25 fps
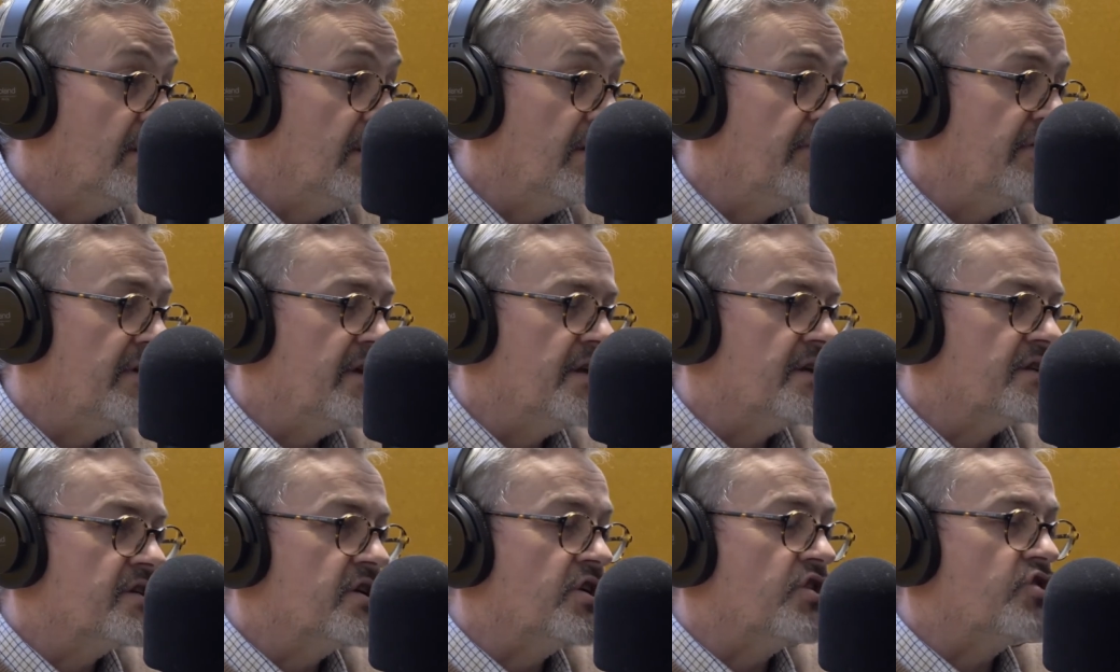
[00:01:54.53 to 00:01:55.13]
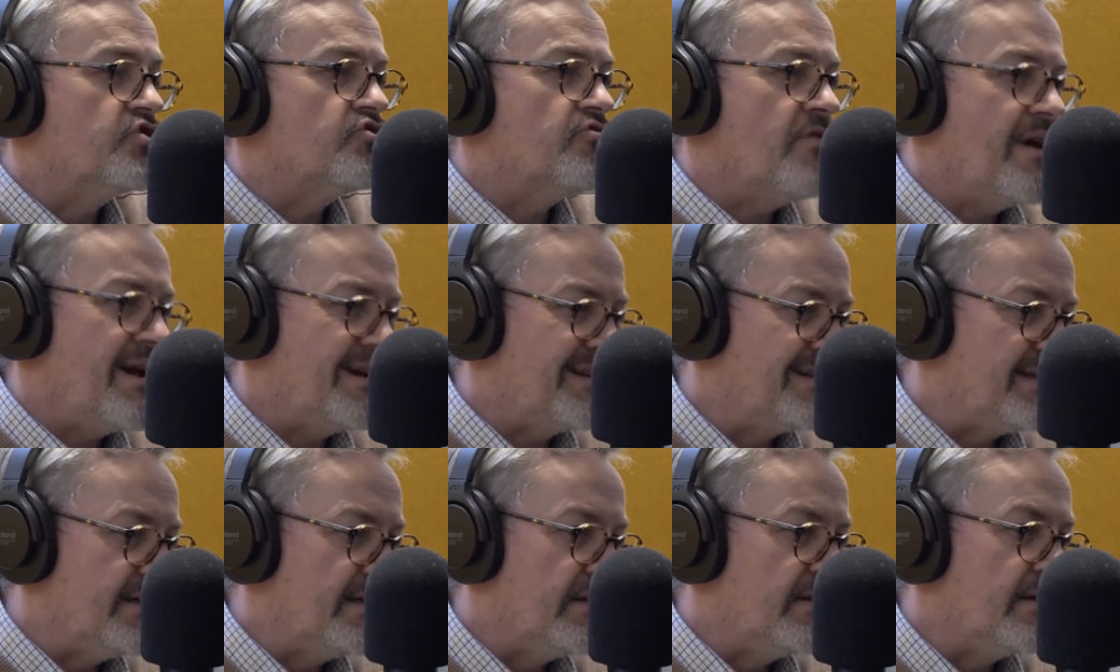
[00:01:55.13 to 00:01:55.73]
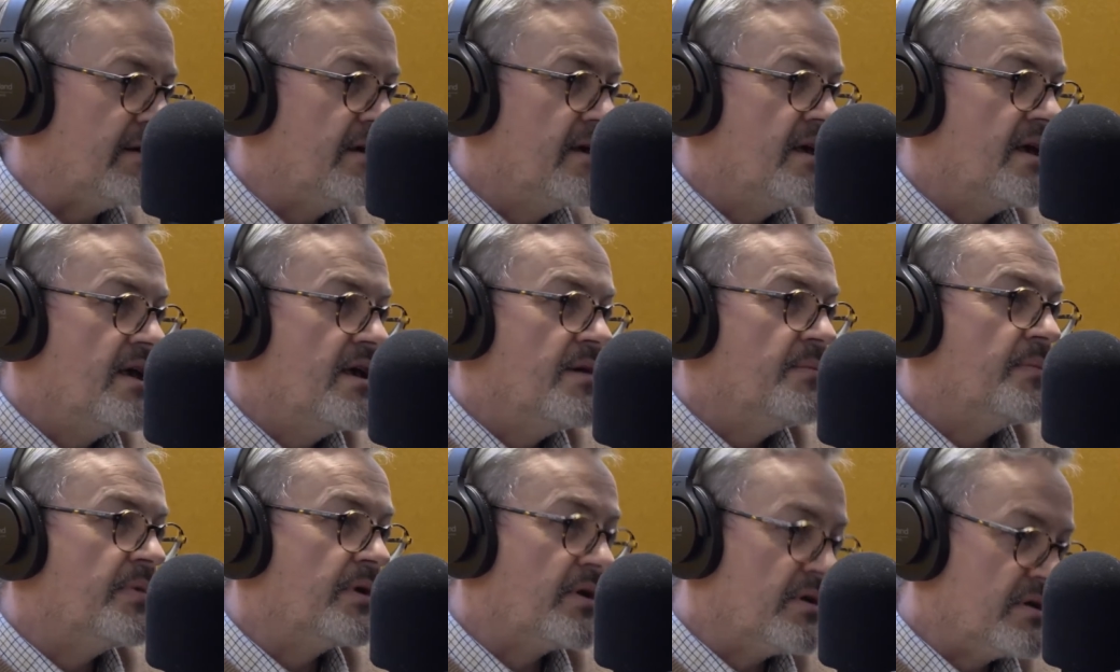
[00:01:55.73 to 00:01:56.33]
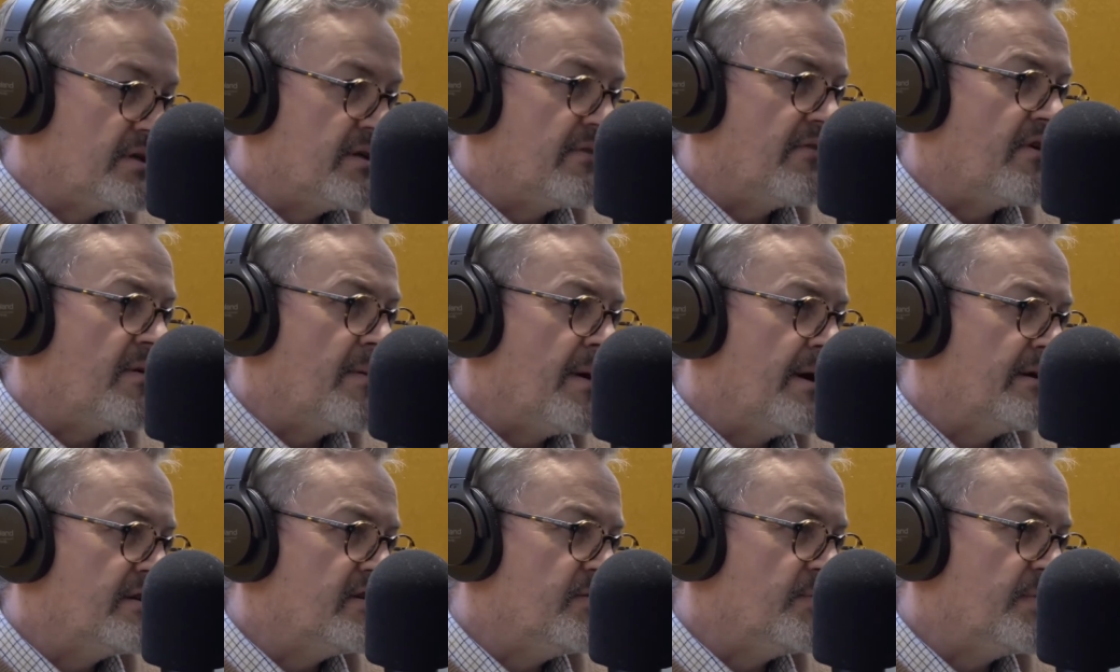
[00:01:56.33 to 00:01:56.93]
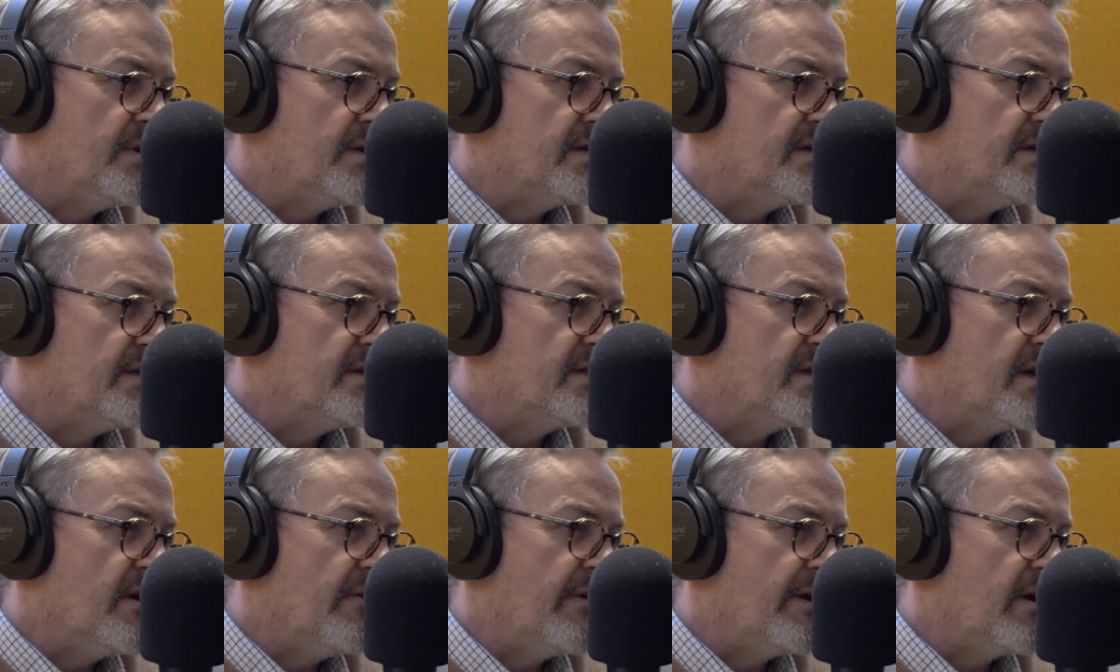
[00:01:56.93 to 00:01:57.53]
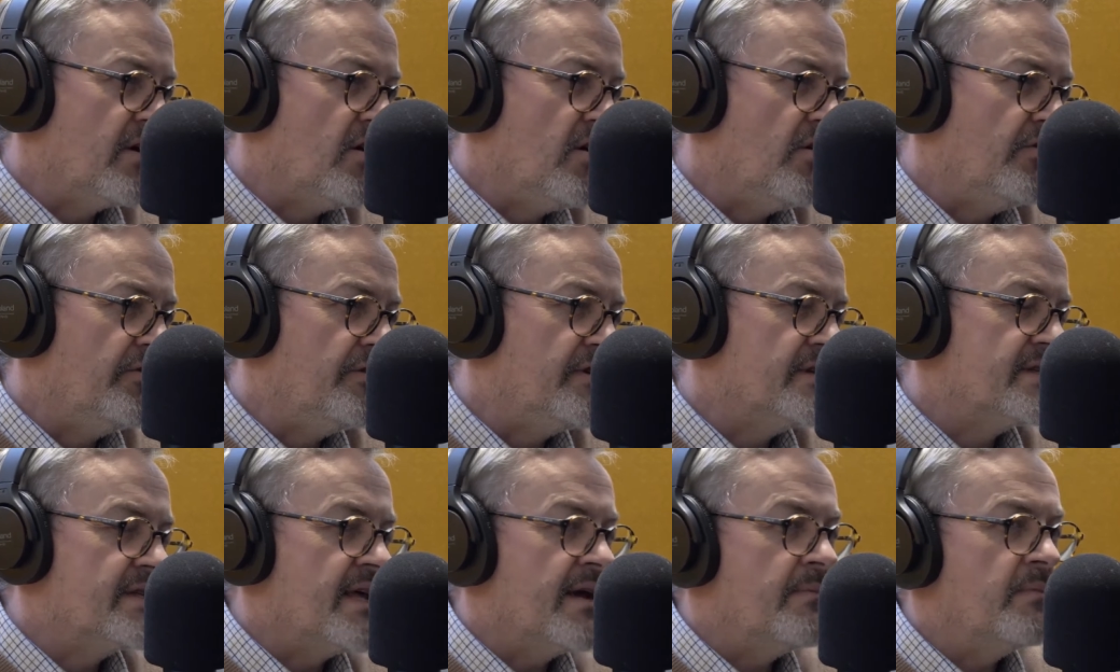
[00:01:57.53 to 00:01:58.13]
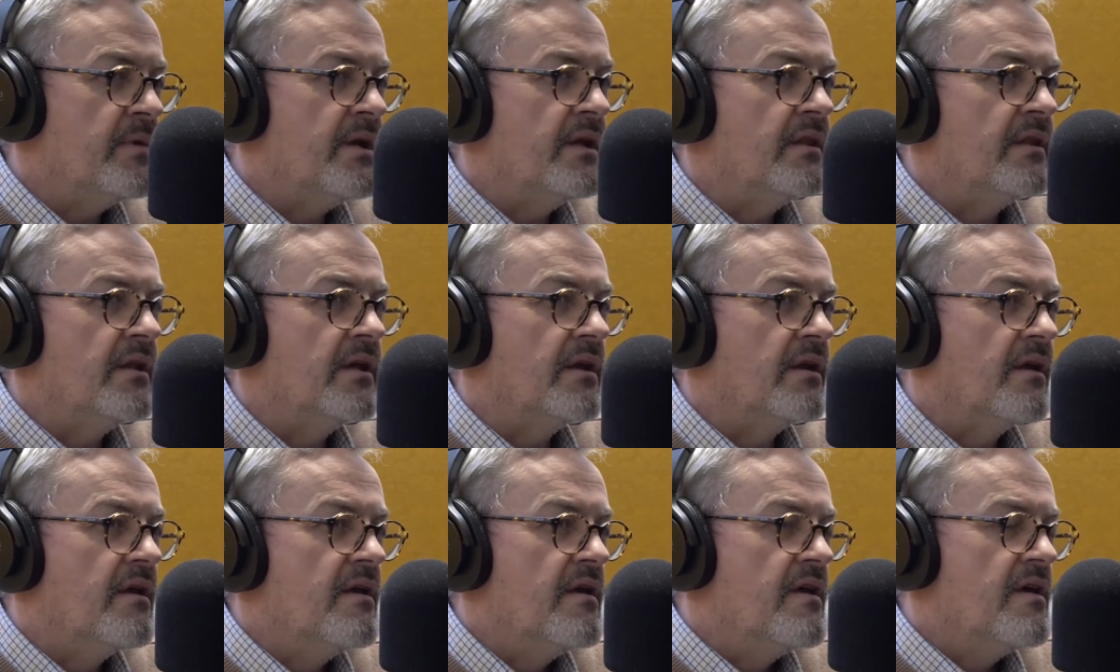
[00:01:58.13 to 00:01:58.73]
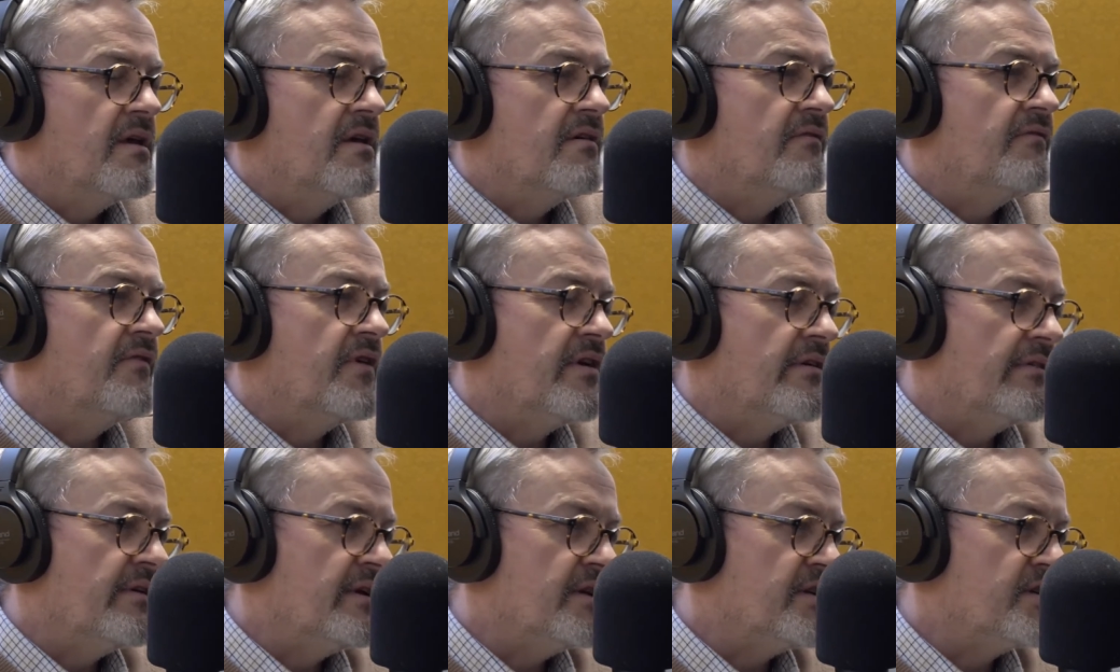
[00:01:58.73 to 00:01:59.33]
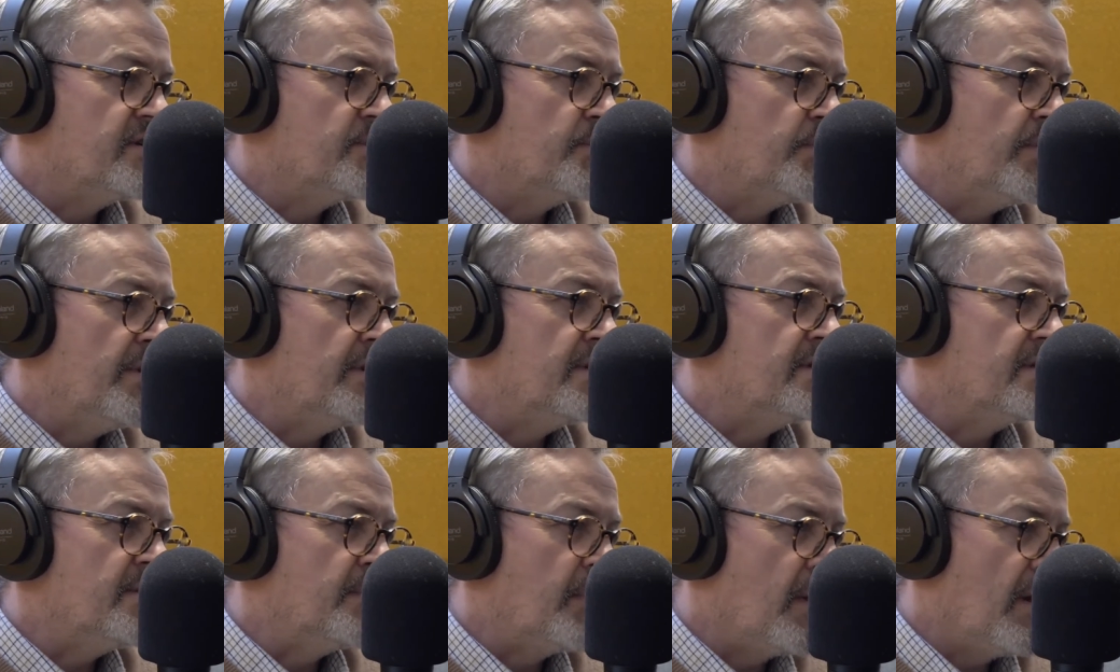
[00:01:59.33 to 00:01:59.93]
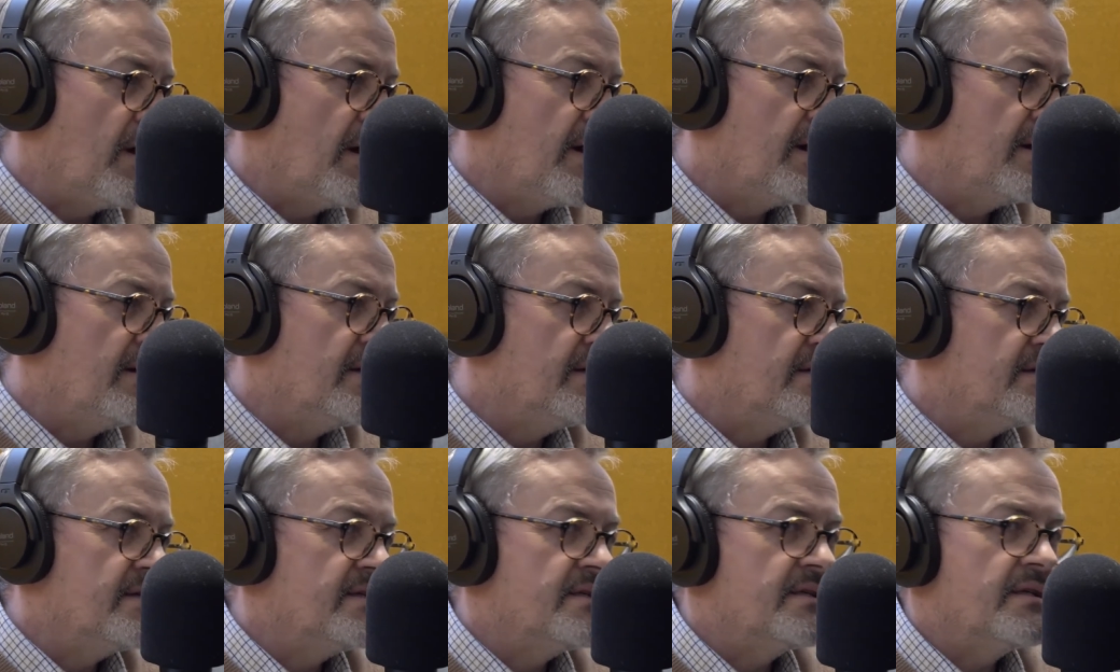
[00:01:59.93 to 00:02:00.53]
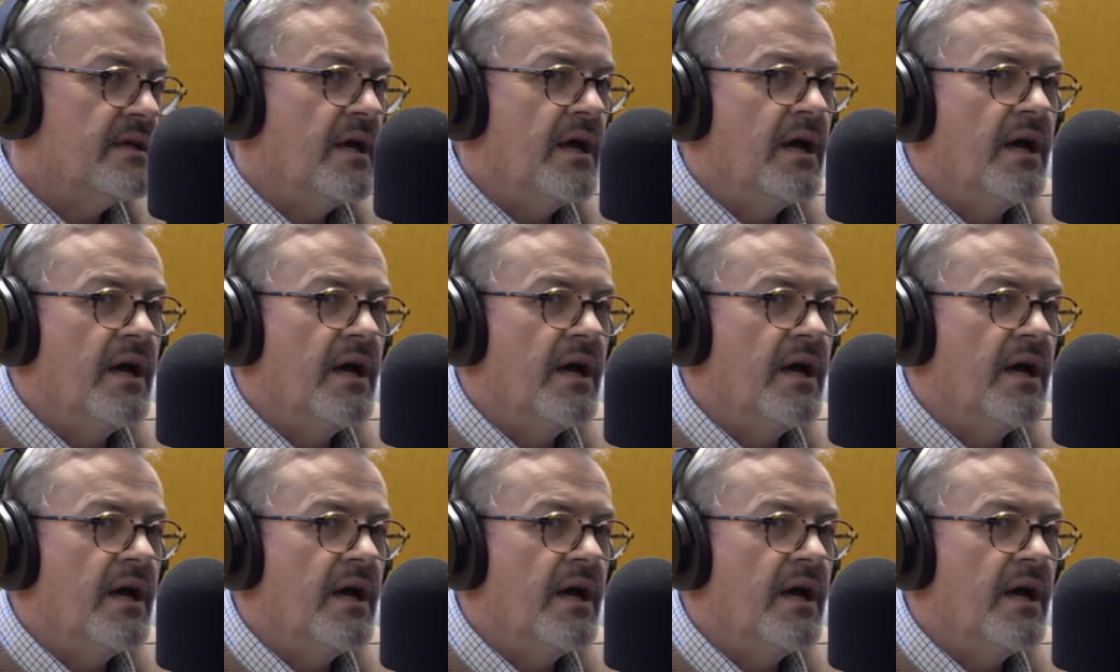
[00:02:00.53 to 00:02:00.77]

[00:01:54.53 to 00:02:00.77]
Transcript: if it is contracted because of the amount of business going on, does that mean that various print suppliers,